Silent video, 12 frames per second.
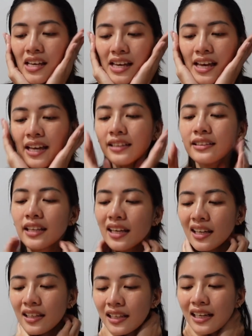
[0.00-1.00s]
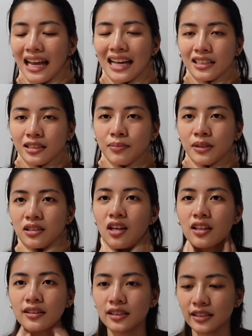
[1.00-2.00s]
And then last but
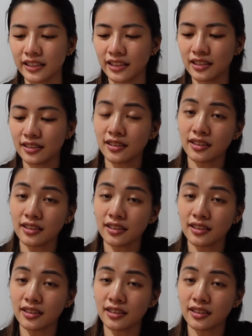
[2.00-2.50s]
not the least,